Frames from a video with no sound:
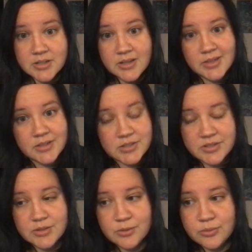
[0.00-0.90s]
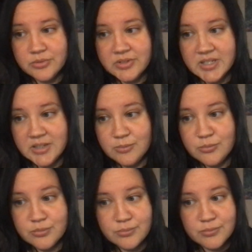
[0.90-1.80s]
and they just don't keep
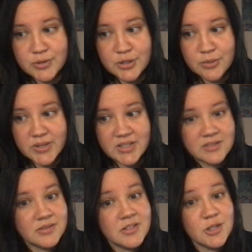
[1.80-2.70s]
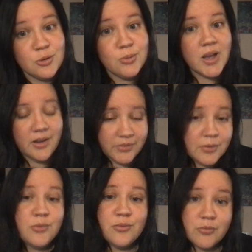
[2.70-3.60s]
going. You have
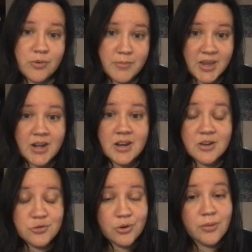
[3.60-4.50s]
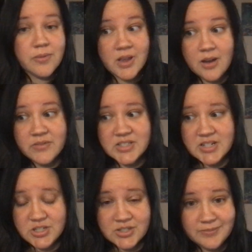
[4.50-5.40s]
to remain in control of the
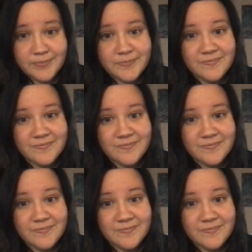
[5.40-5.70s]
conversation.